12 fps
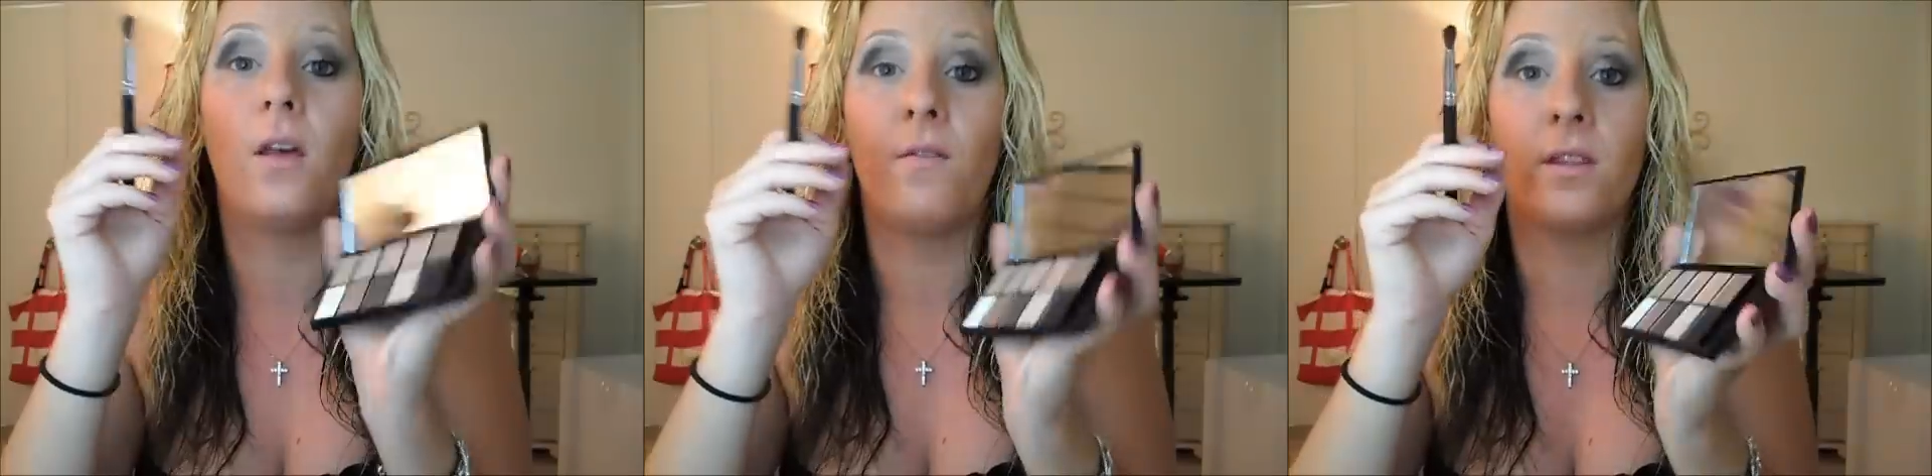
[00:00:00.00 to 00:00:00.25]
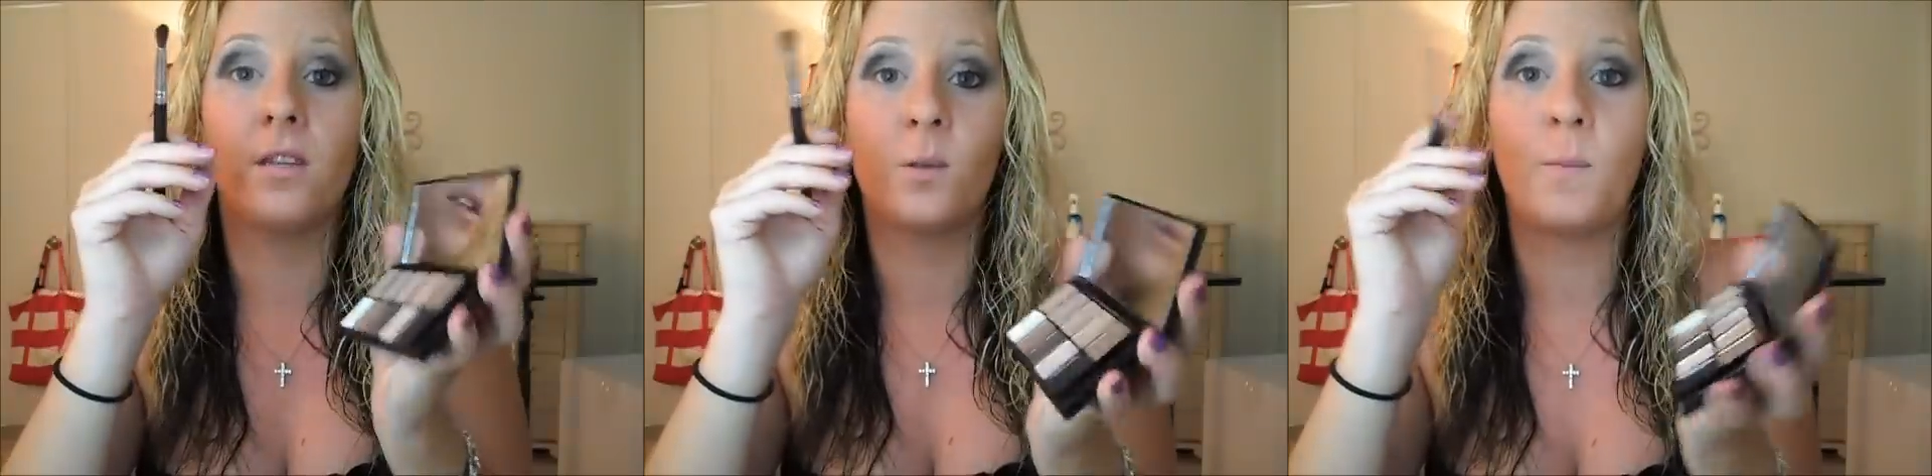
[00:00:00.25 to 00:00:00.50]

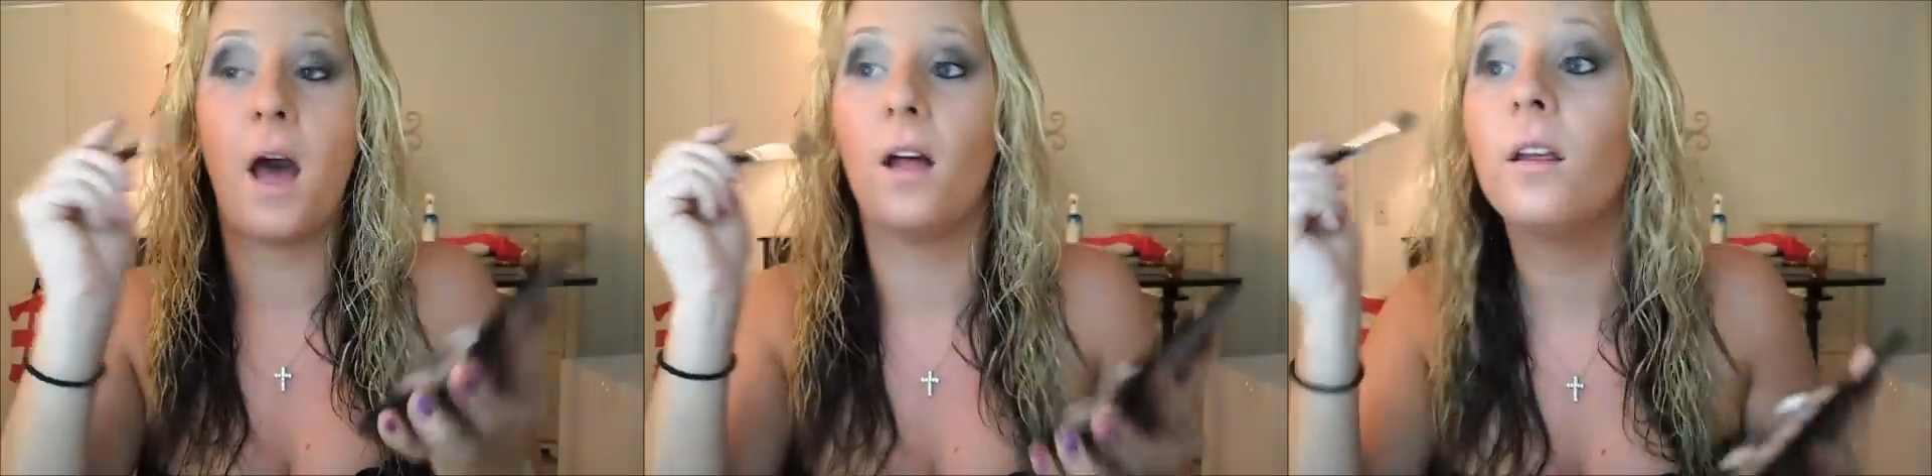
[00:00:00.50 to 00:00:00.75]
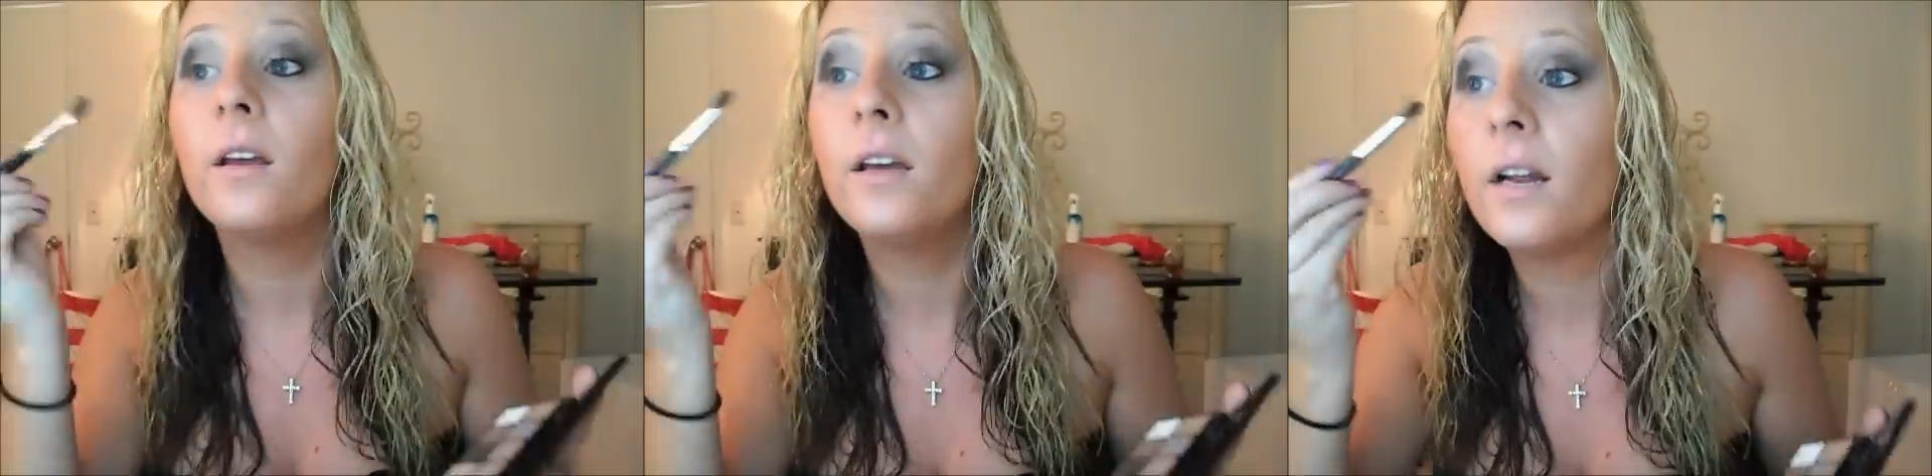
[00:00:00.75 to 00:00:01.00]
loving this
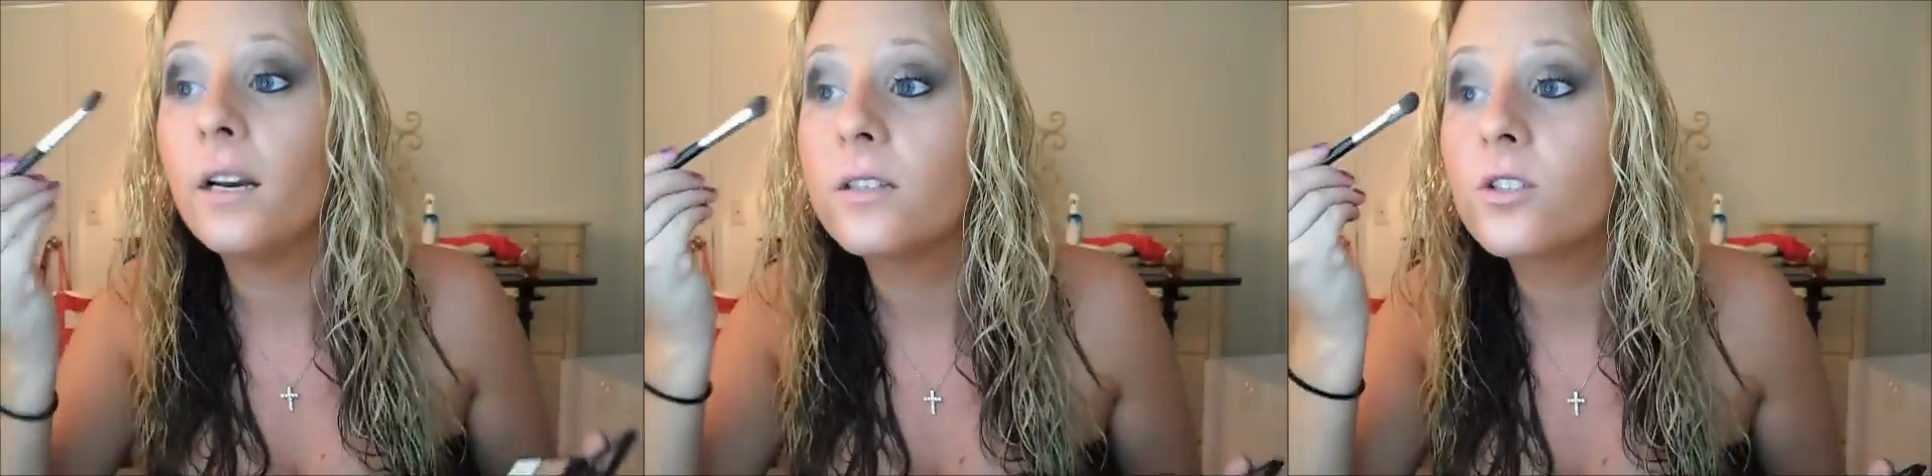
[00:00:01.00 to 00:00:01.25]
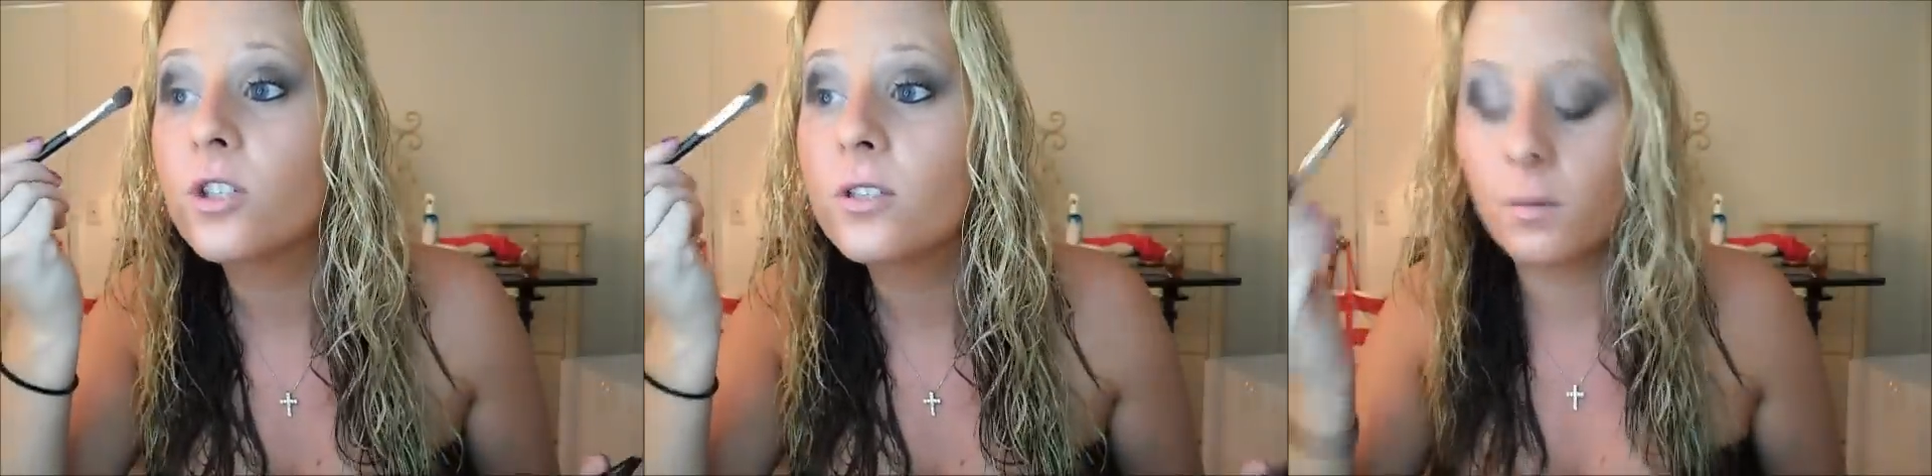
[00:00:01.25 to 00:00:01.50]
palette, and
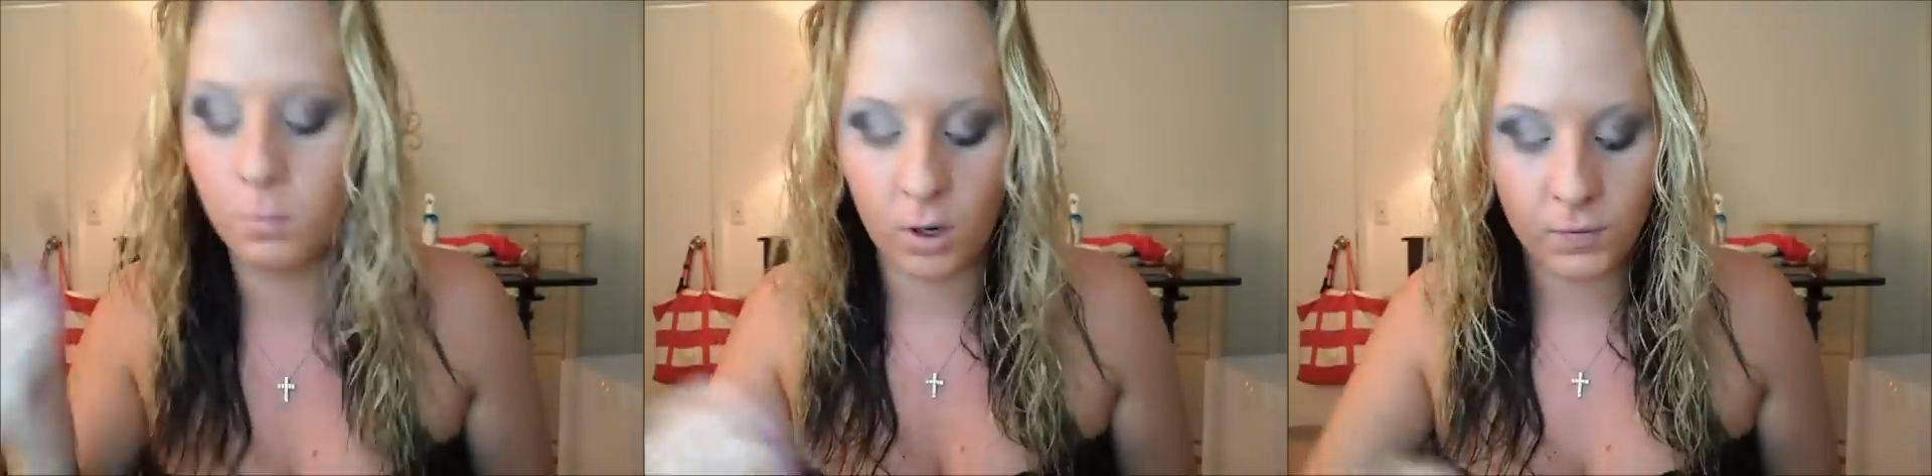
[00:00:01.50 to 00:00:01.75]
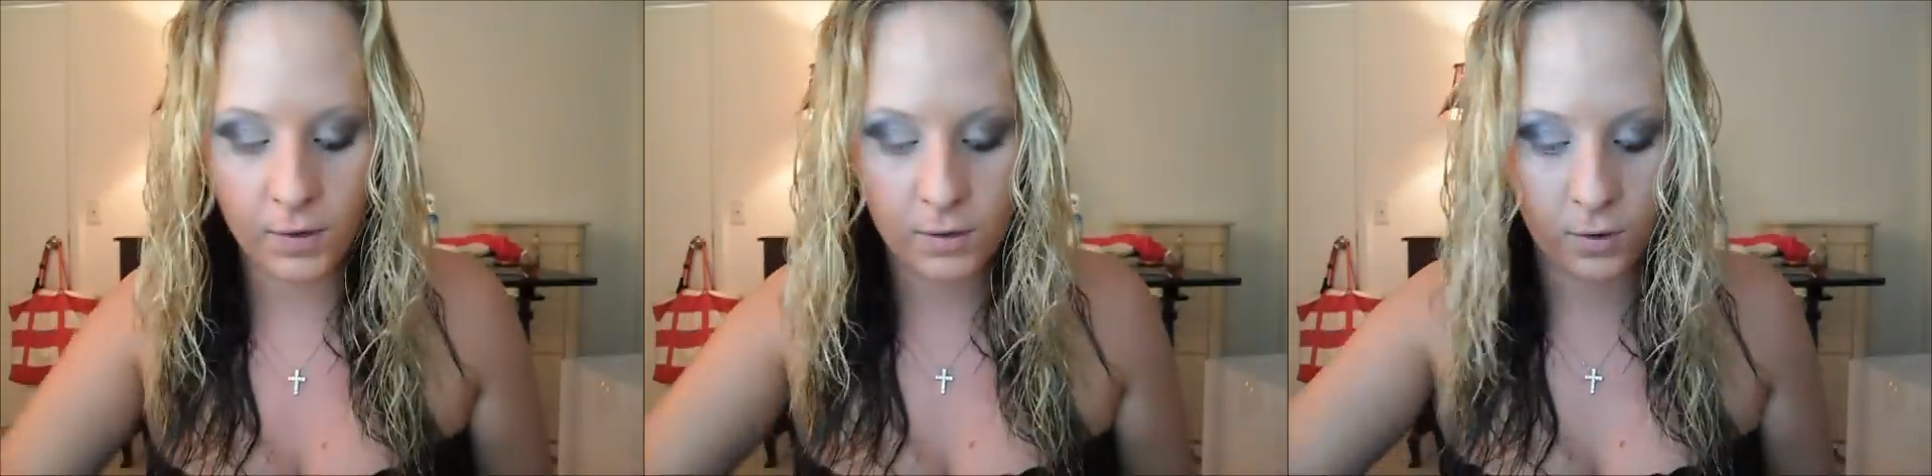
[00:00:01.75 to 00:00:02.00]
it's just like
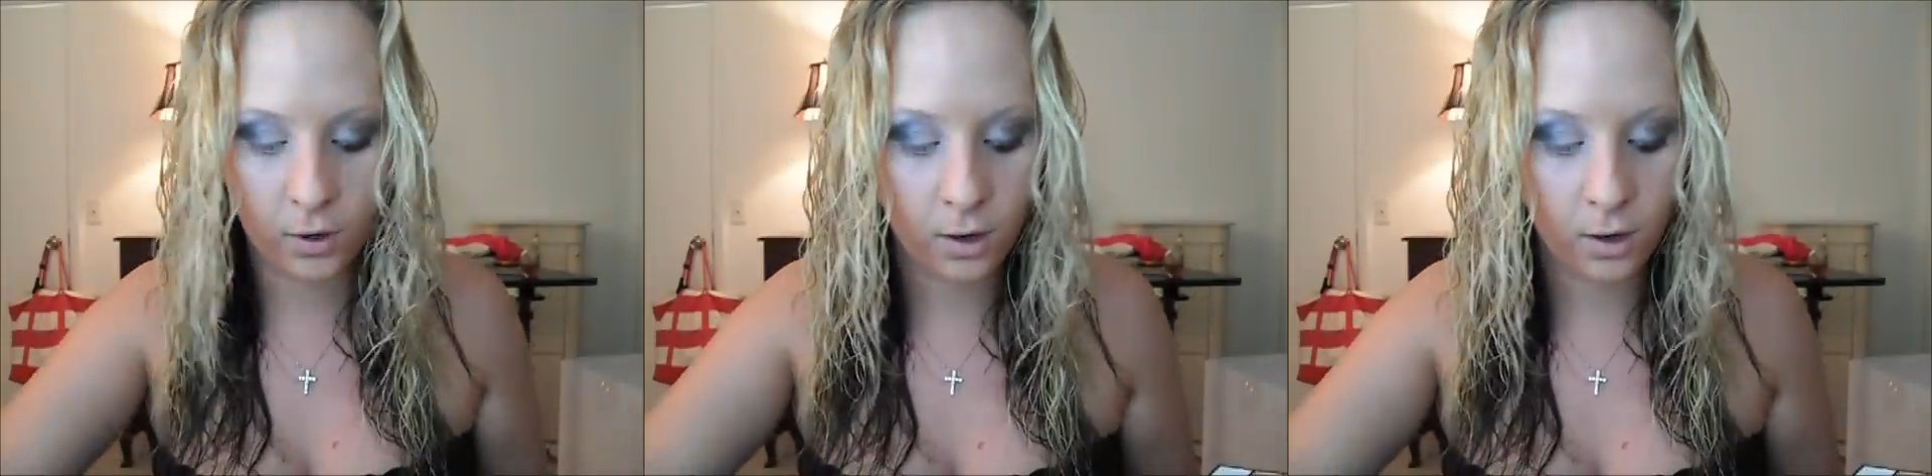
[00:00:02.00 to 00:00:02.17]
perfect